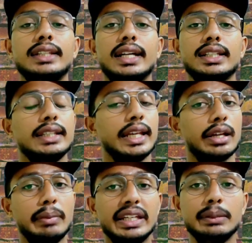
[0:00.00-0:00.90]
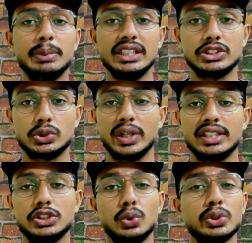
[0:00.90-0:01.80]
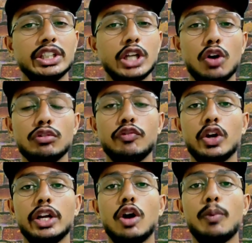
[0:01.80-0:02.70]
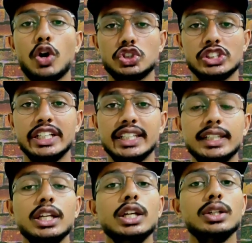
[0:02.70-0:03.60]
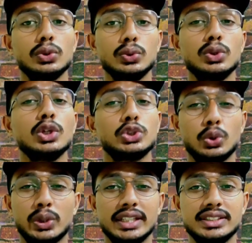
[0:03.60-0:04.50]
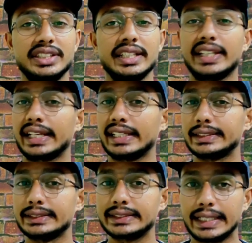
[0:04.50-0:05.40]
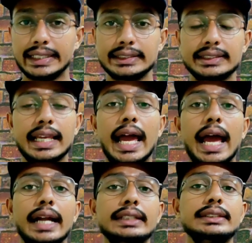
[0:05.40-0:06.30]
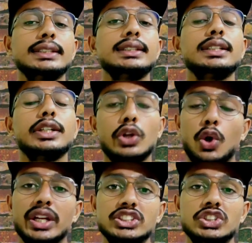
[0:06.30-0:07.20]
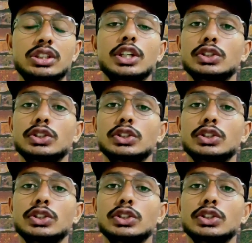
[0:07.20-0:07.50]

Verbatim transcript: that there are many BE students looking out for an opportunity to showcase their technical skills and knowledge.